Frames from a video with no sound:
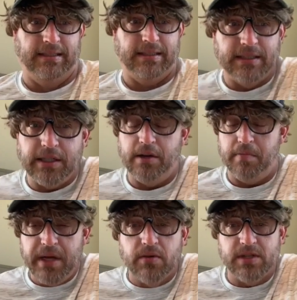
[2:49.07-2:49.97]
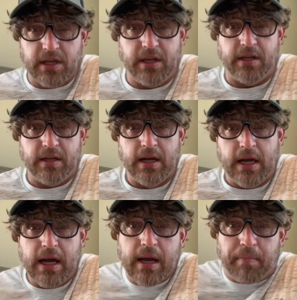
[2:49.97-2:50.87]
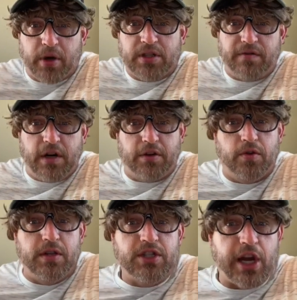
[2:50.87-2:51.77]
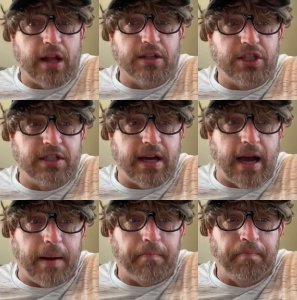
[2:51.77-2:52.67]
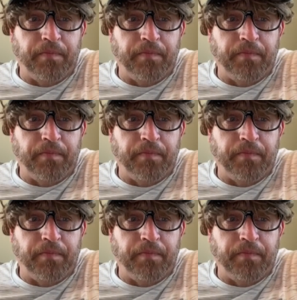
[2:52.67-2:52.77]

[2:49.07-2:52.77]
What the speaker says: continue to be resilient and persevere through this challenging time.